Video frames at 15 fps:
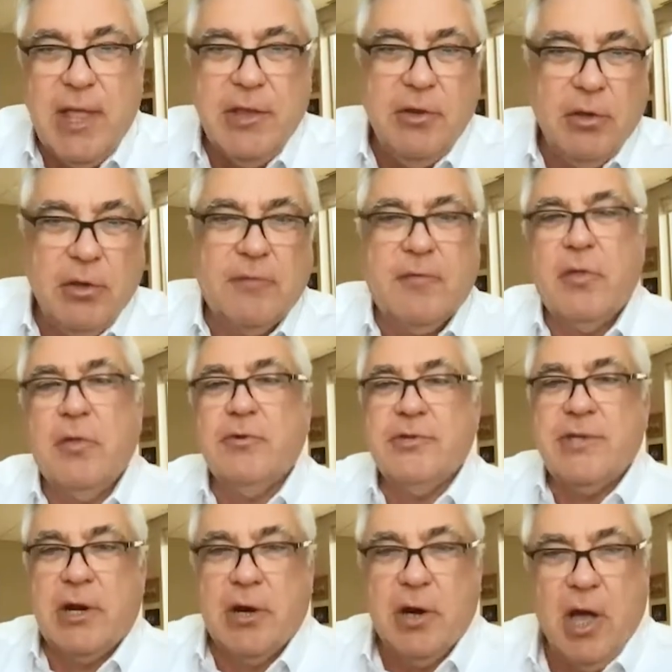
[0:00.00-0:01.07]
Then you look for those
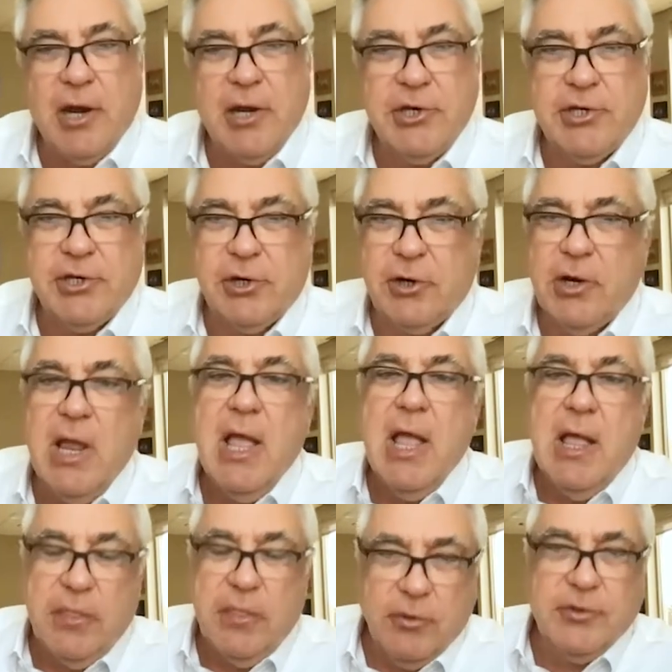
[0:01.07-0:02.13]
that are not insured,
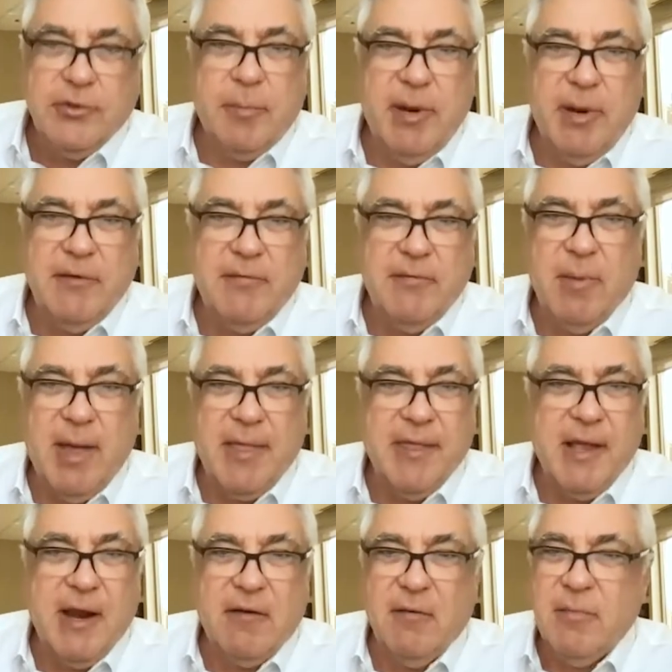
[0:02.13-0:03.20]
those are paid for by the
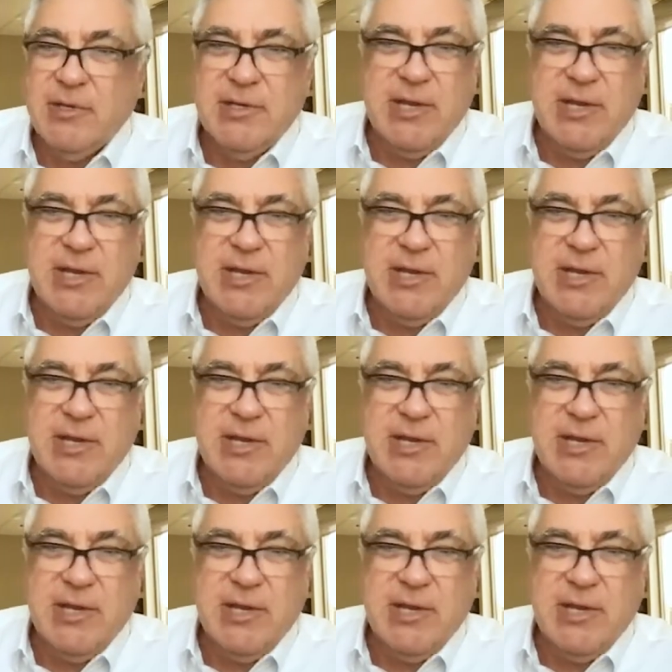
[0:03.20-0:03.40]
governments.